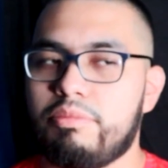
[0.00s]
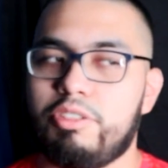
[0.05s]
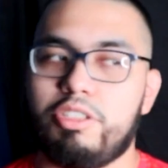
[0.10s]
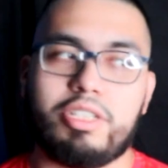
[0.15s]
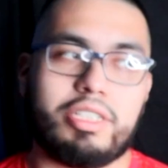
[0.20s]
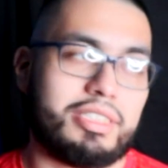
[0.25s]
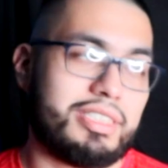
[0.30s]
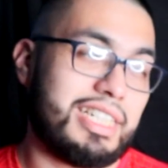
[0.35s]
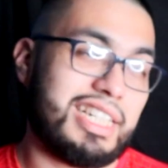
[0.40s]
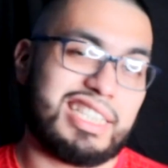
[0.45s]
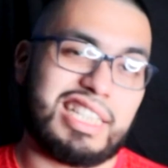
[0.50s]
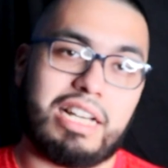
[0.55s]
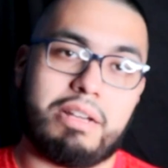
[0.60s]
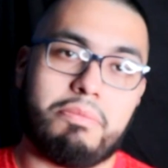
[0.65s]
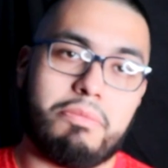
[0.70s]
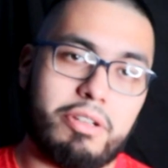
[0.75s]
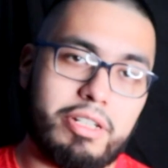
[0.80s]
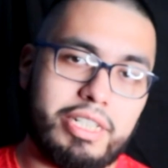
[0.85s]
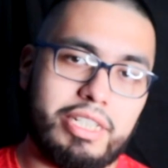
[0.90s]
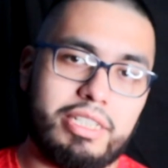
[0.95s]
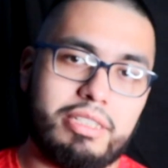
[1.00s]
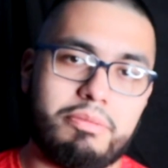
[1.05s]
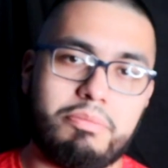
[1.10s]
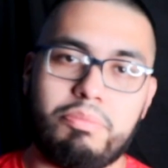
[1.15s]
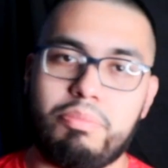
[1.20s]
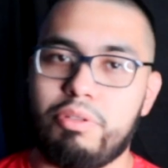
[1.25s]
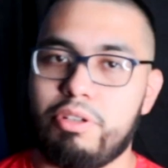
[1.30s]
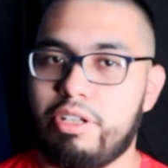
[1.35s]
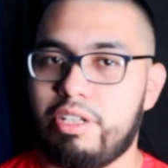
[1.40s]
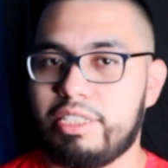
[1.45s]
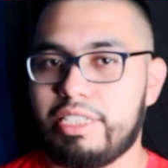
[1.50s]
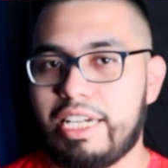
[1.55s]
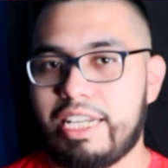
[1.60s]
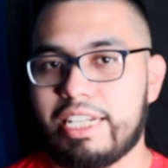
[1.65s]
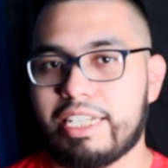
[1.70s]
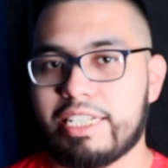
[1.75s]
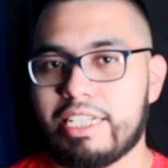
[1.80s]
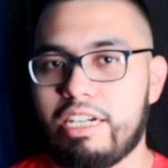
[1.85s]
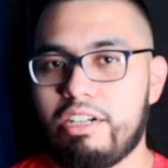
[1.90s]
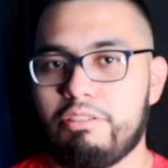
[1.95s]
You can take that money, put it in that
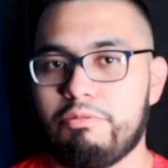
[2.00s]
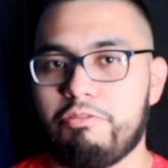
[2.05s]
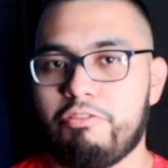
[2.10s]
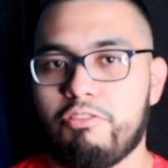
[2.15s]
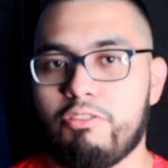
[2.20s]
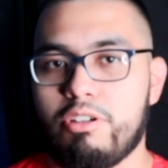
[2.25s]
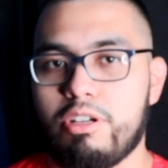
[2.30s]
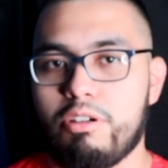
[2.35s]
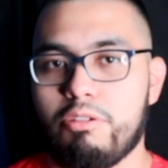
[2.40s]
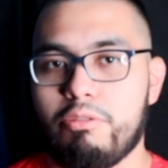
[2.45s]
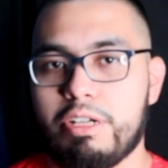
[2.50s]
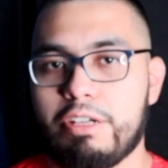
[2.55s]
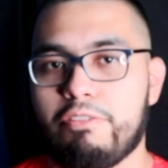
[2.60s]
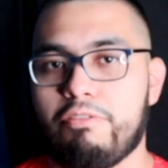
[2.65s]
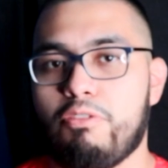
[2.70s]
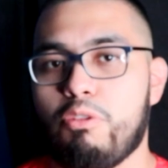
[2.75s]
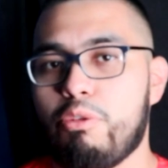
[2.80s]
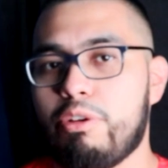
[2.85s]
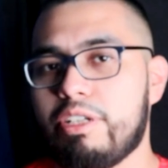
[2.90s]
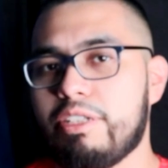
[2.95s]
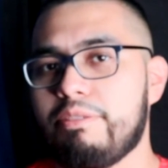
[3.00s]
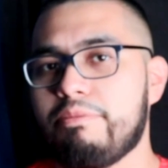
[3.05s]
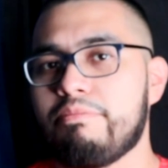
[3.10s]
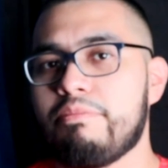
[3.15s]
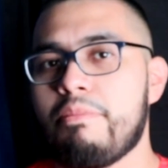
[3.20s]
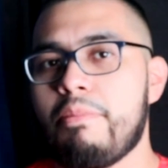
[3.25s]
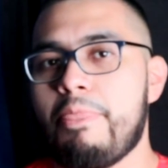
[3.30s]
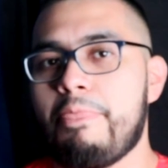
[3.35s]
account away for them,